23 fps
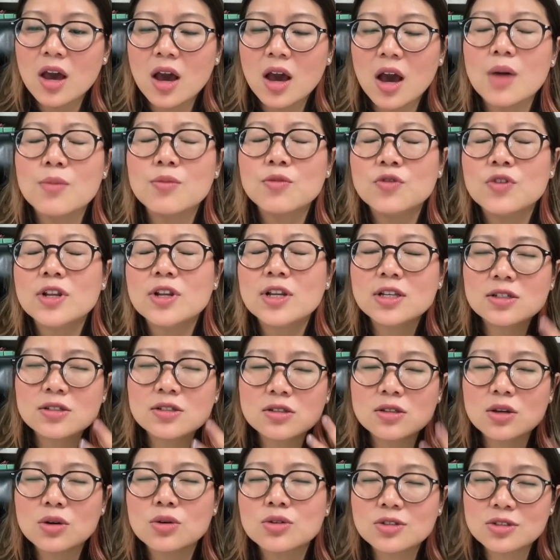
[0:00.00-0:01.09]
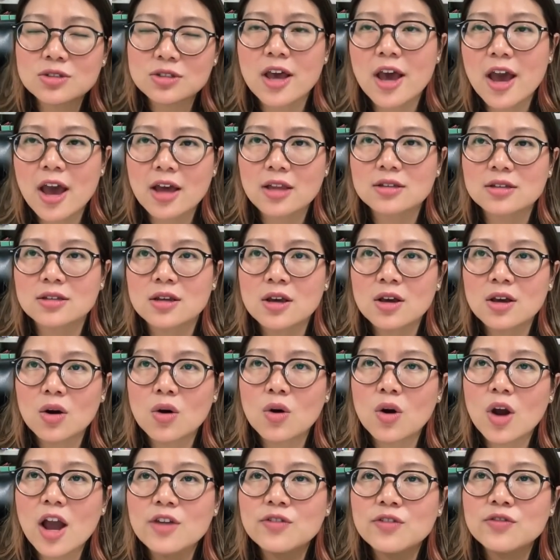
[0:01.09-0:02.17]
I'm feeling so sad,
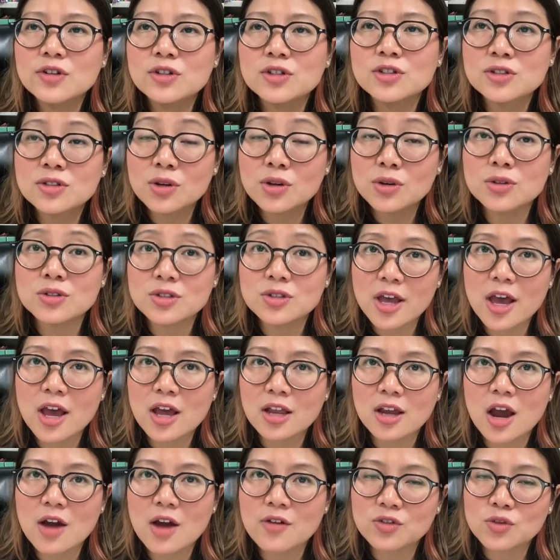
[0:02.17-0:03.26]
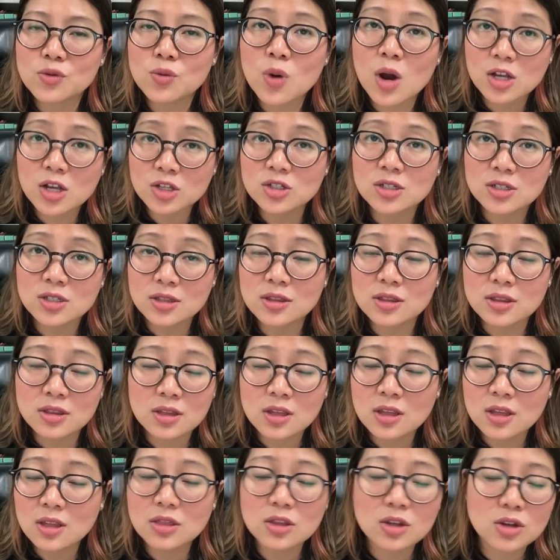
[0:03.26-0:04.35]
or I feel so sad after watching
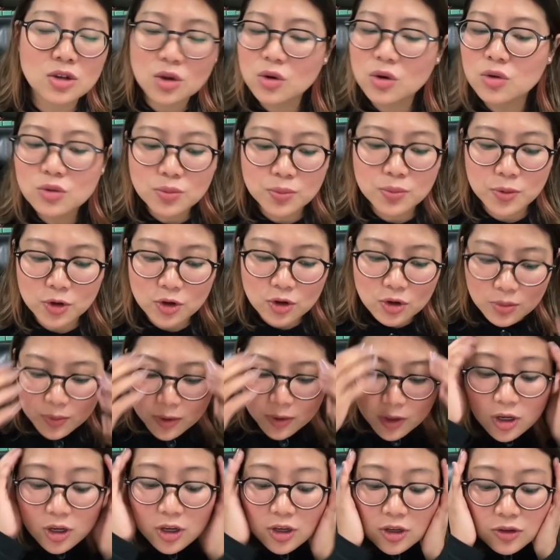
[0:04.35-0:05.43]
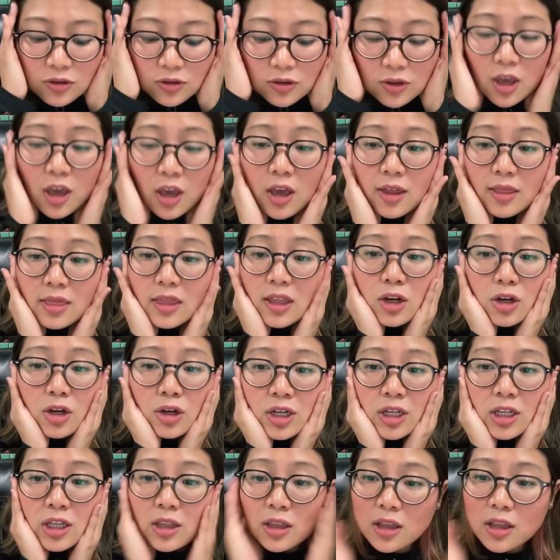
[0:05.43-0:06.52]
The Notebook because they're
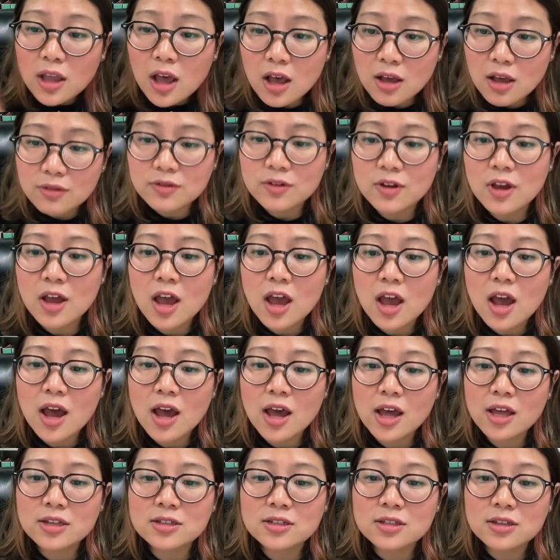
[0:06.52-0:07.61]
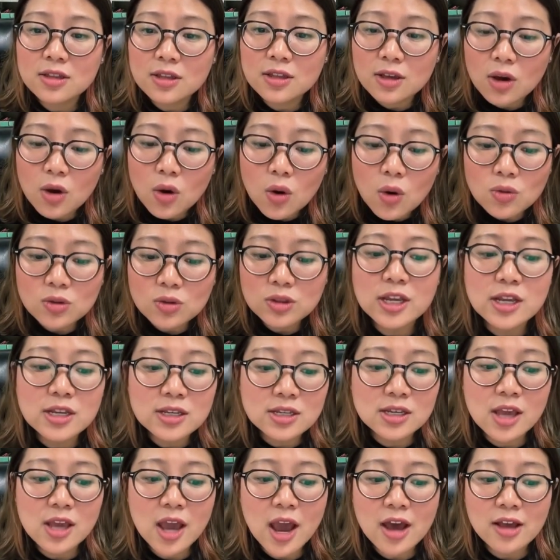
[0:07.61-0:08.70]
in love and the old
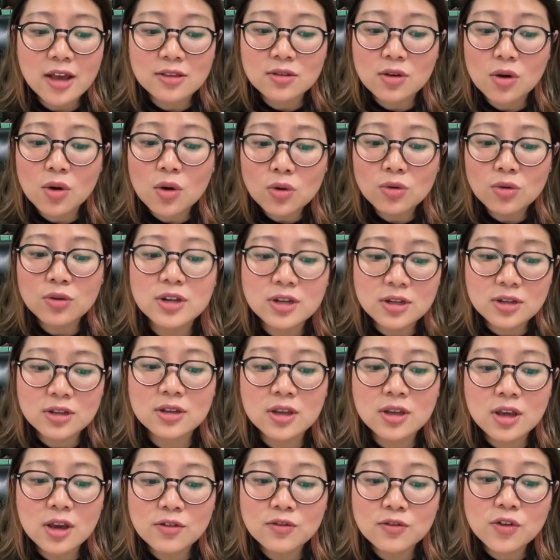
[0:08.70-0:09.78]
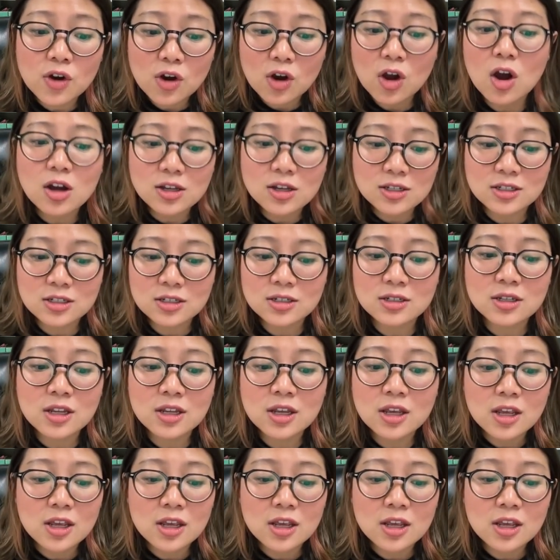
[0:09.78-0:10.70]
lady has already forgotten